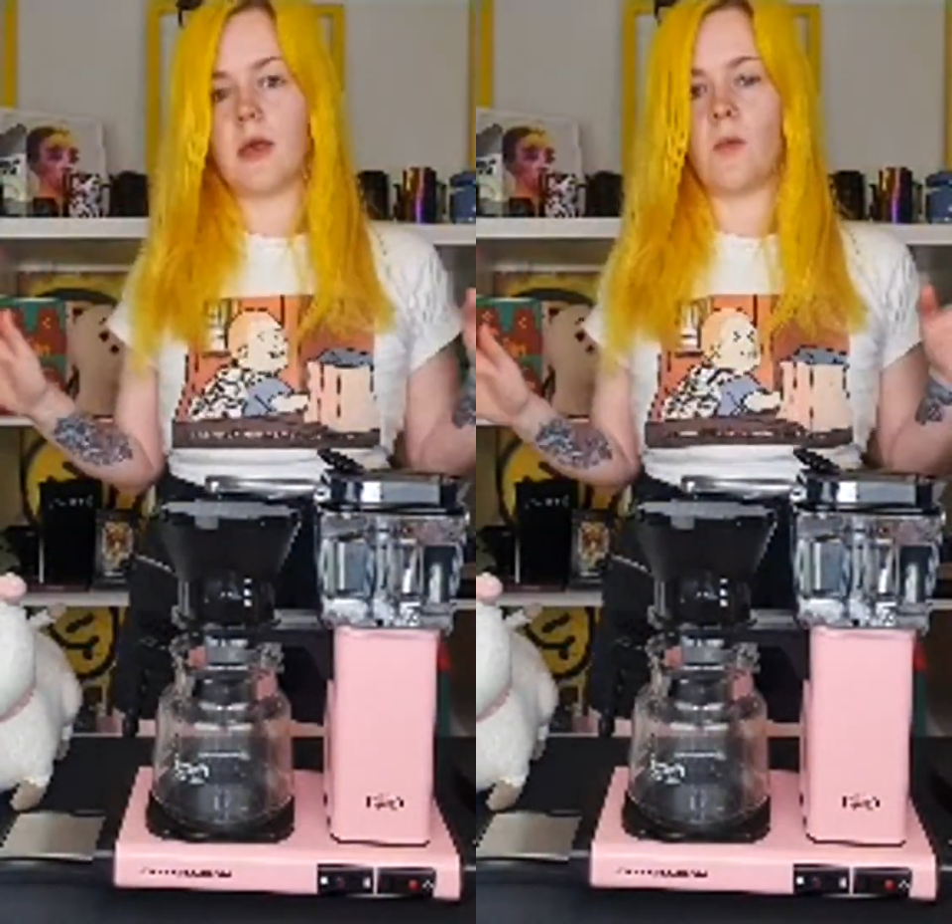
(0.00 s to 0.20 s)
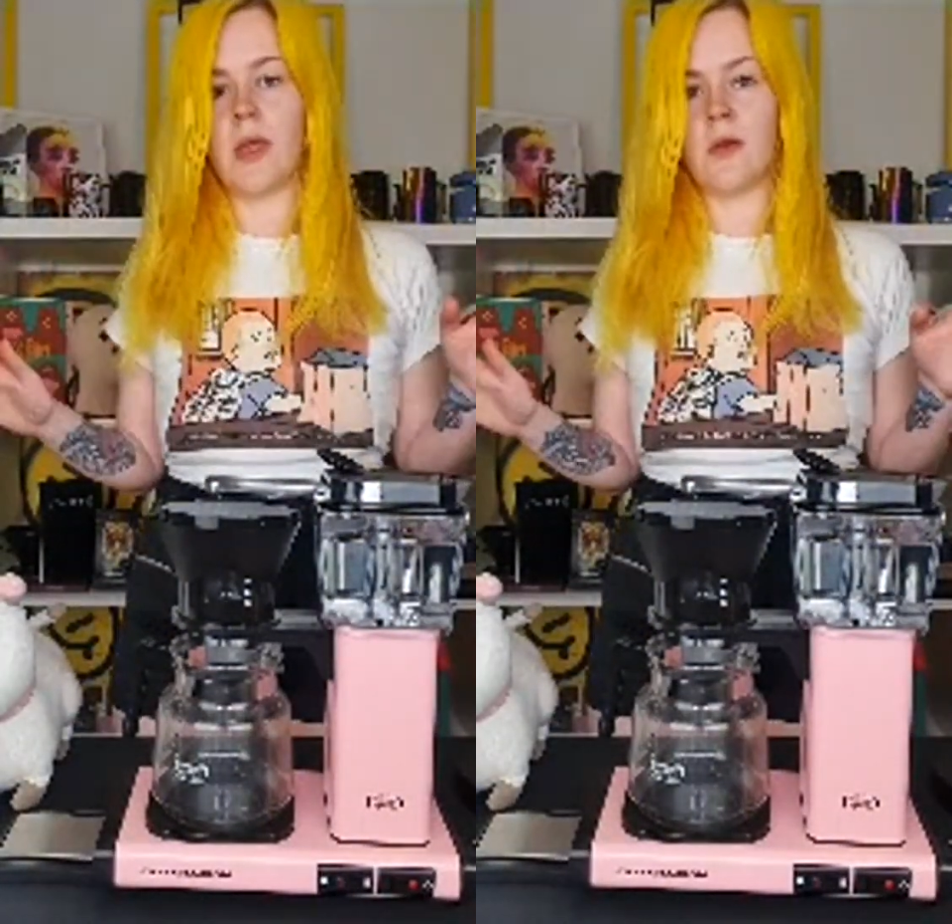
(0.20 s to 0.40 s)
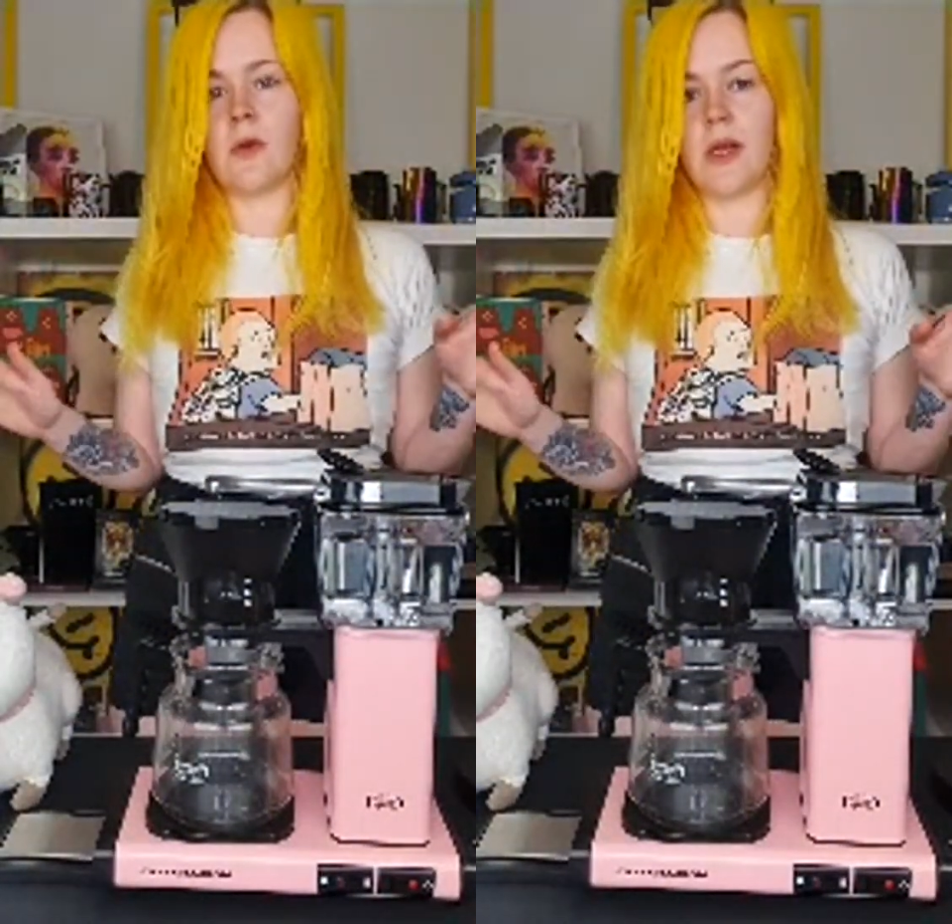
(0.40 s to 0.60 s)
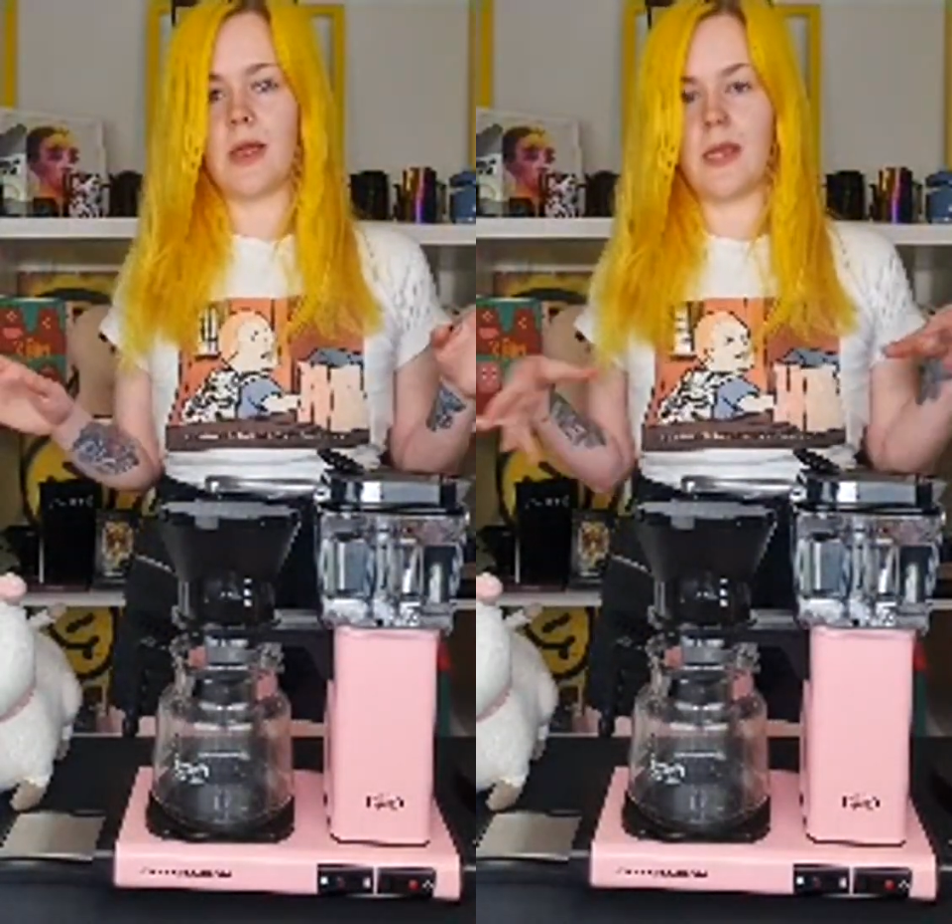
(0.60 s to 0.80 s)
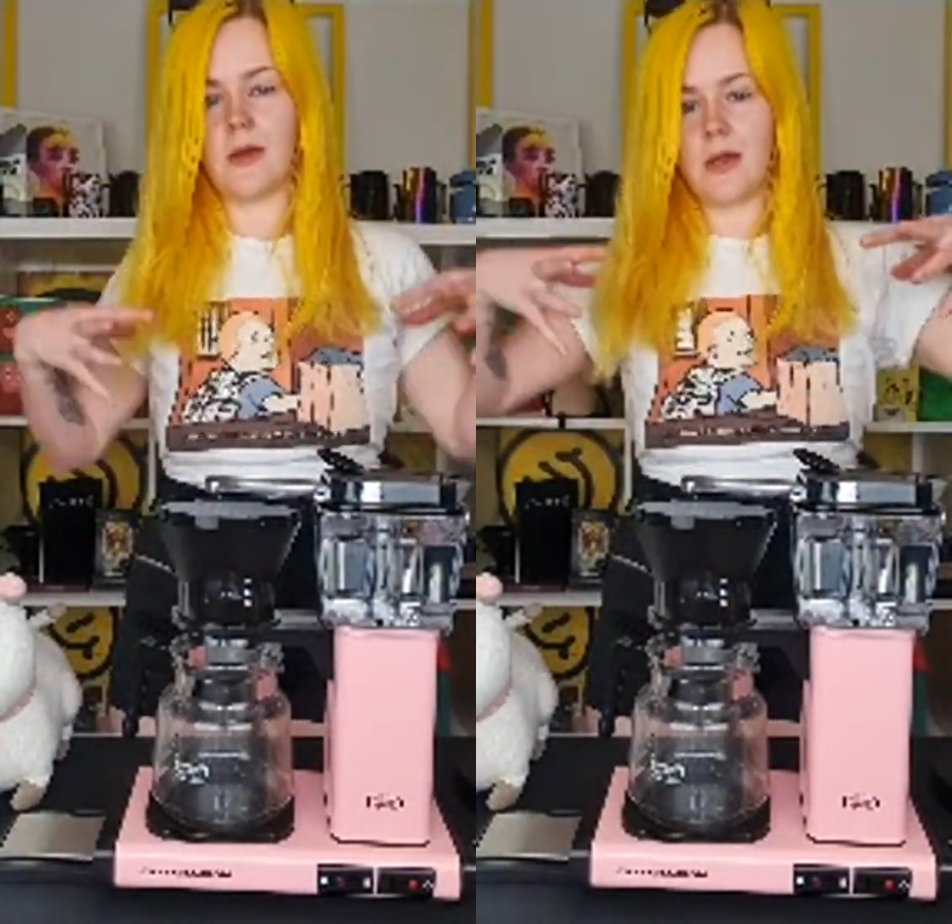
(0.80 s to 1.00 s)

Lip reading: we can already hear